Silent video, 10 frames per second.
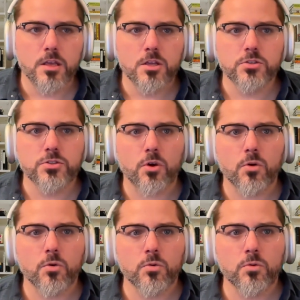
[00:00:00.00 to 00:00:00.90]

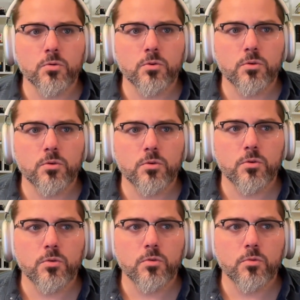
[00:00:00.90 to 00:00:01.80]
So,
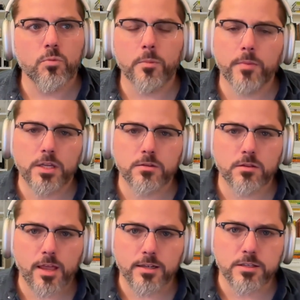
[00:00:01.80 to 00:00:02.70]
what made
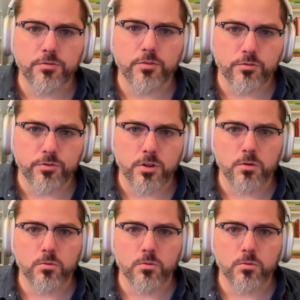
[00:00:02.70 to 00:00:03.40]
that different for you?